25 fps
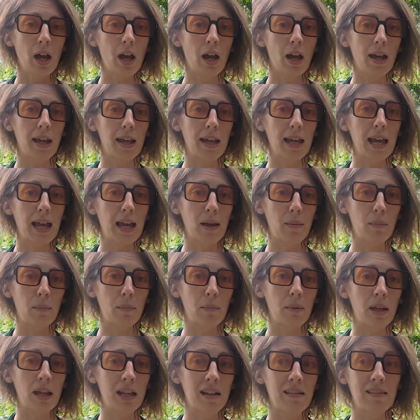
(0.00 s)
I
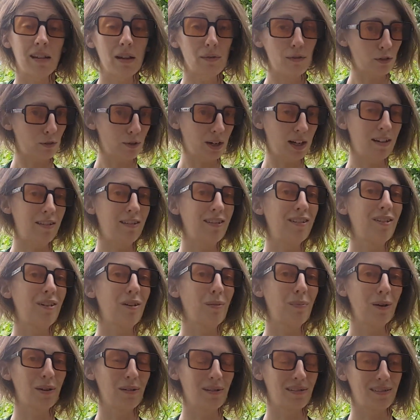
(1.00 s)
am endeavoring
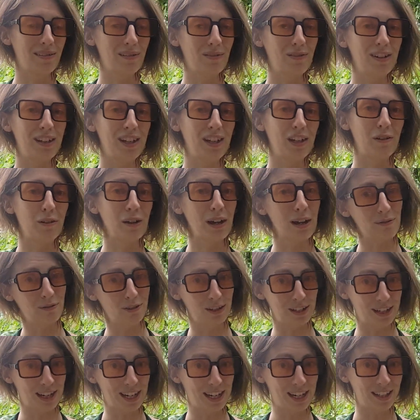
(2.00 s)
to post a video
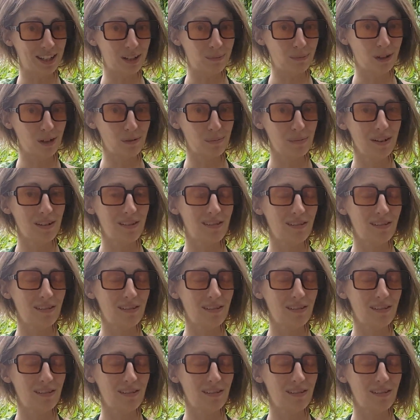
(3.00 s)
every day at the moment,